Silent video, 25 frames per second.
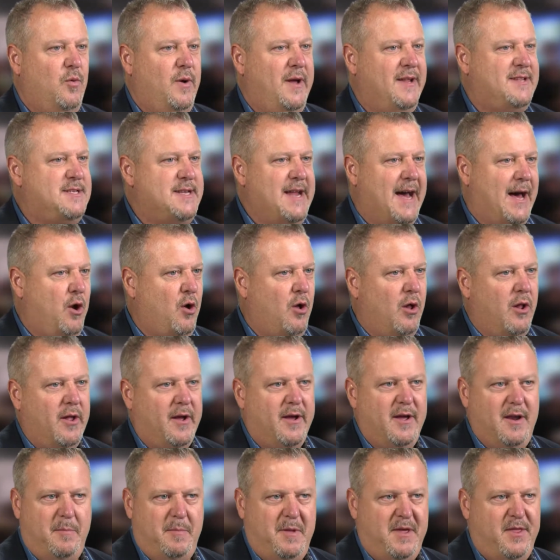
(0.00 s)
It's not all
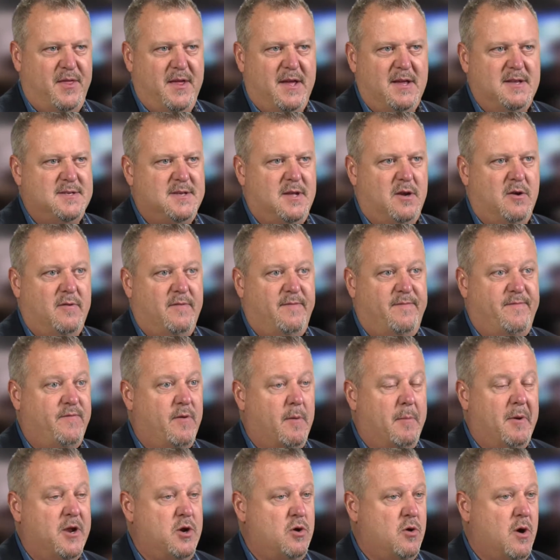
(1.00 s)
going to be things that are
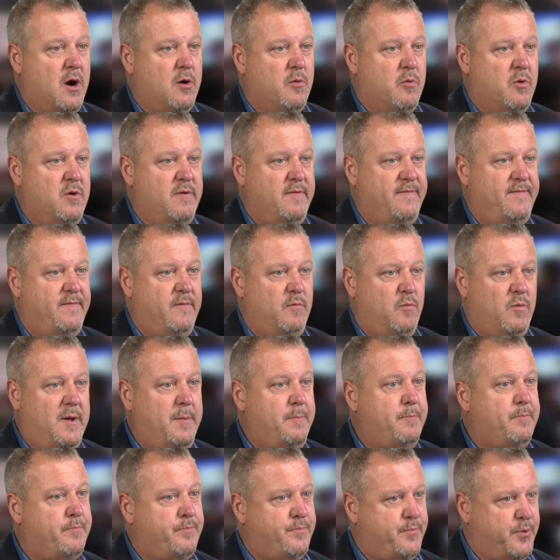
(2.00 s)
from under our roof.
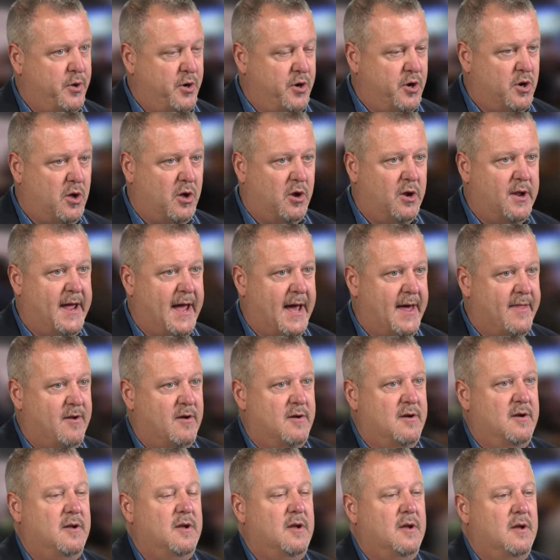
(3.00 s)
We put it all
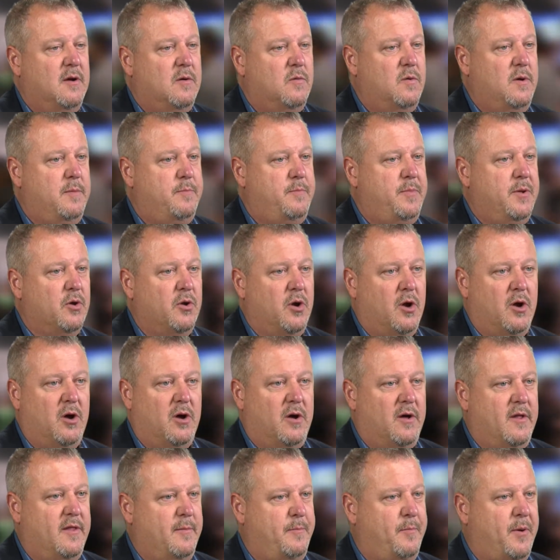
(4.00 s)
together. We build
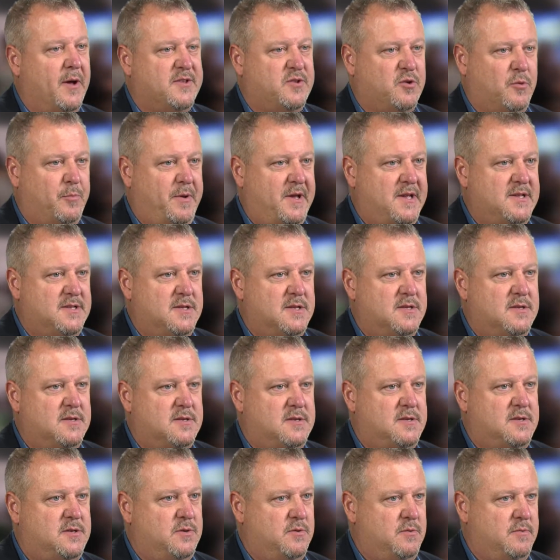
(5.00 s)
all the puzzle
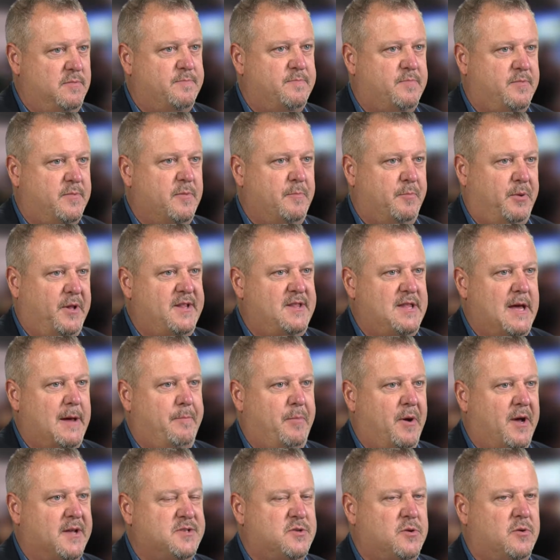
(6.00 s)
pieces to complete
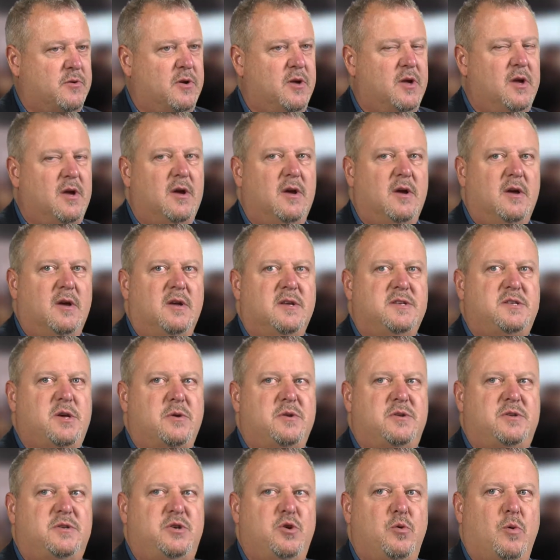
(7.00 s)
that puzzle
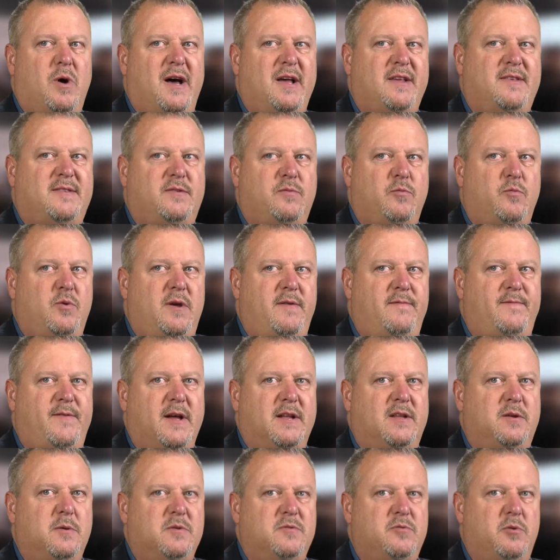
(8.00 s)
so to us, we
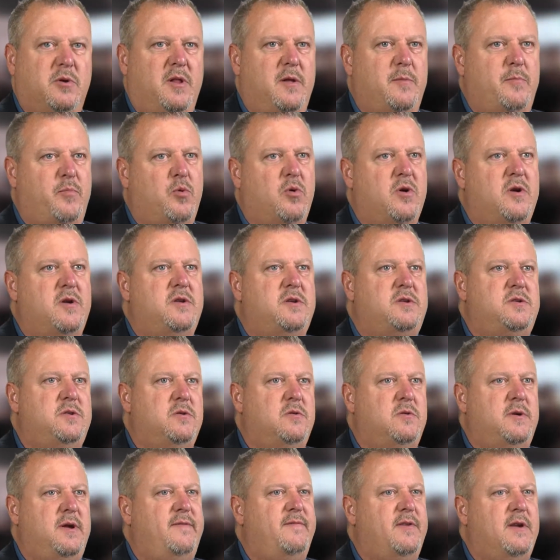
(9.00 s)
felt it was really important
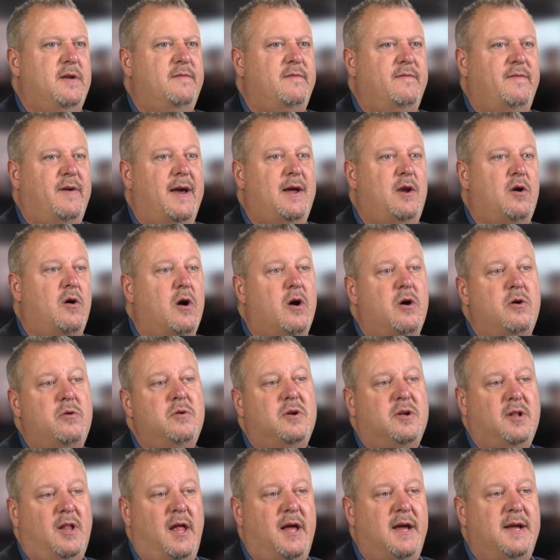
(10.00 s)
to even invite our
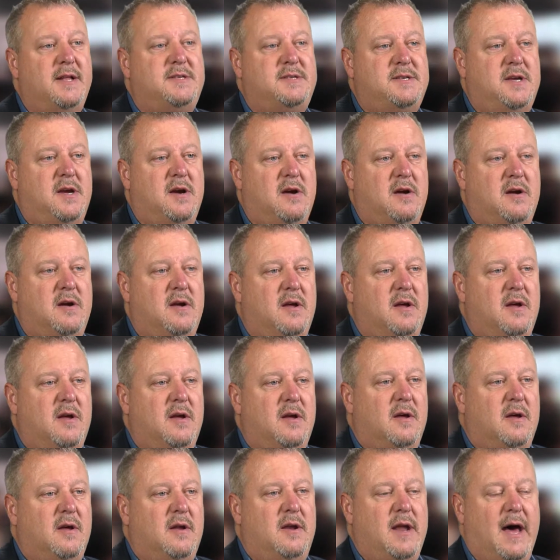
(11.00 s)
own clients here,
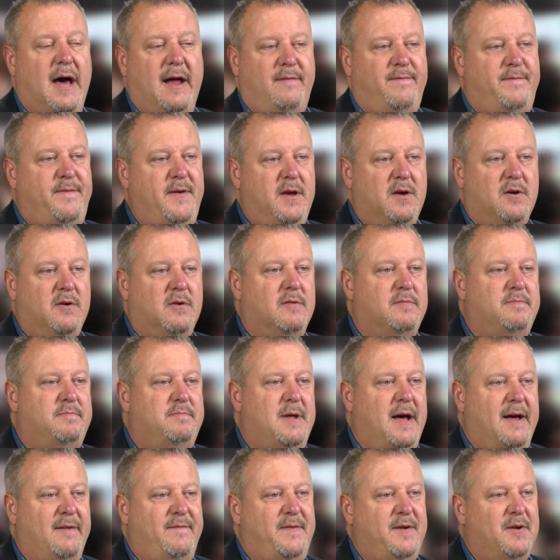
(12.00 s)
not feel
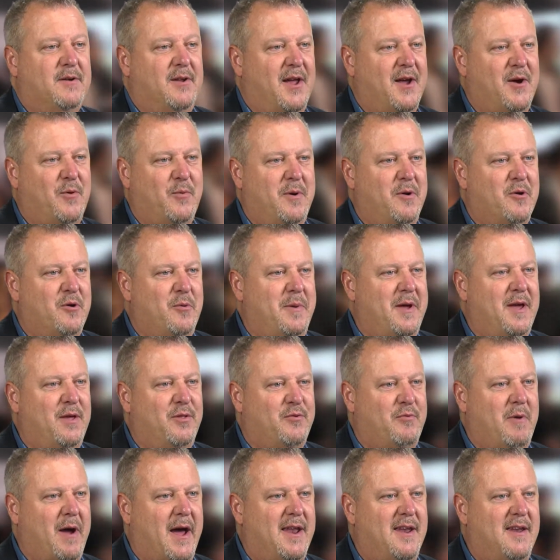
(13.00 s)
not feel like we were being
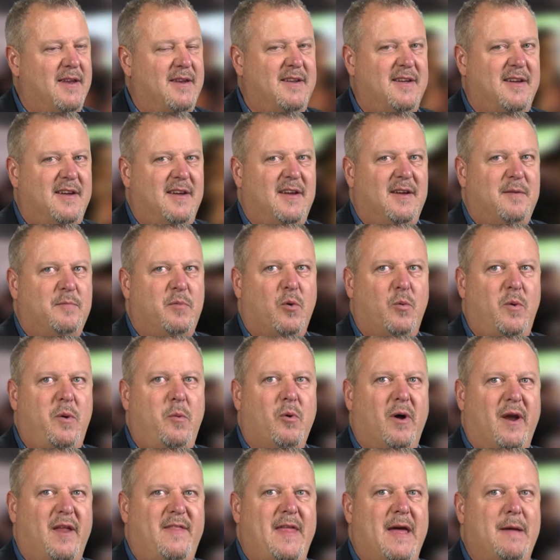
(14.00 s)
threatened, but we
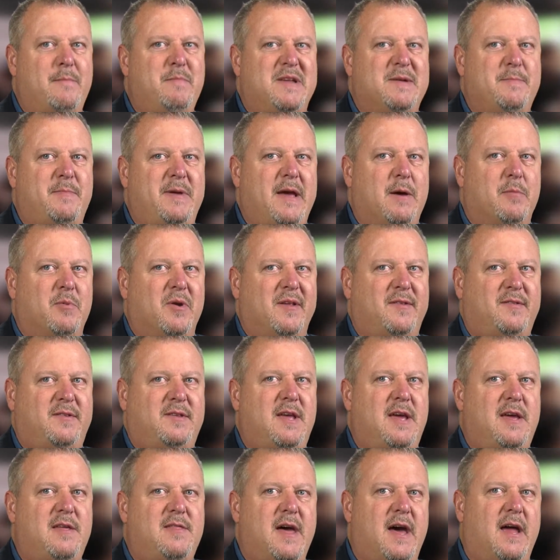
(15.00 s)
wanted them to be able to
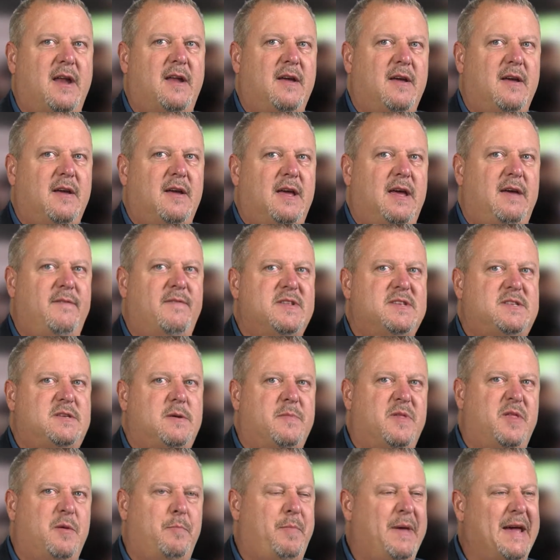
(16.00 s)
see that even
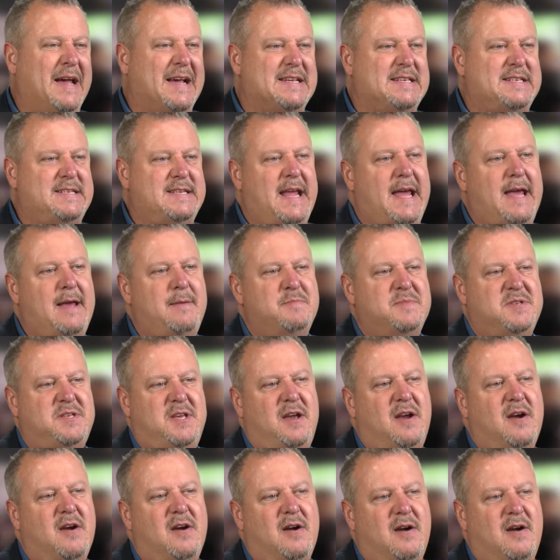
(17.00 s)
some of the biggest names
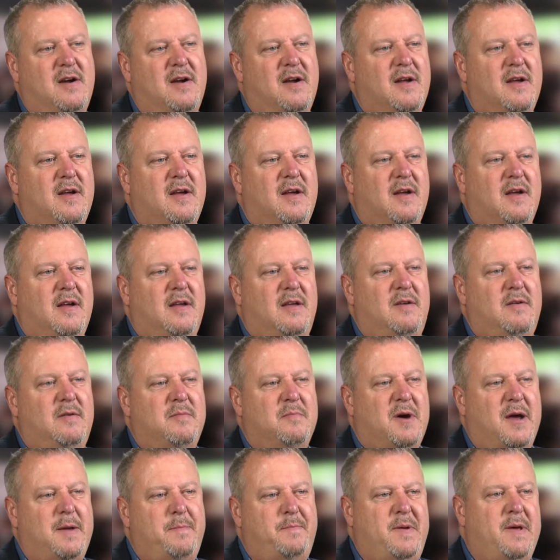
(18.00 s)
here, you
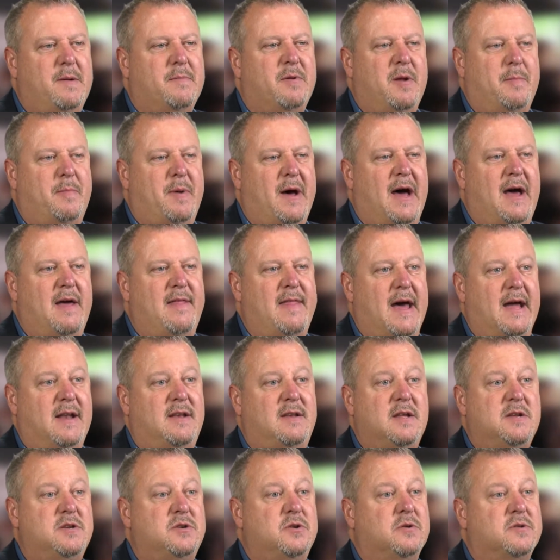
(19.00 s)
might be able to buy
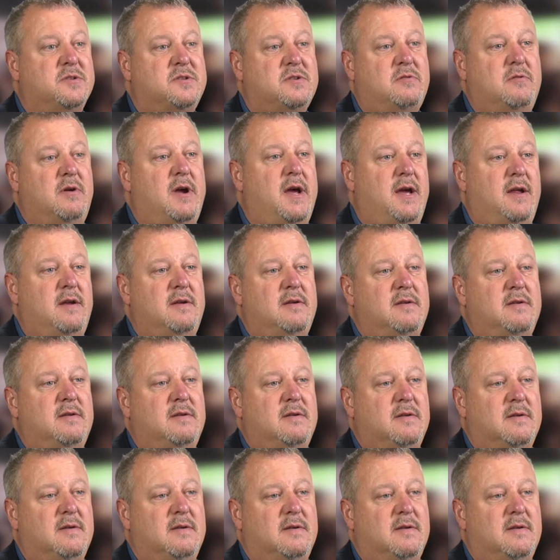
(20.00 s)
that digital screen,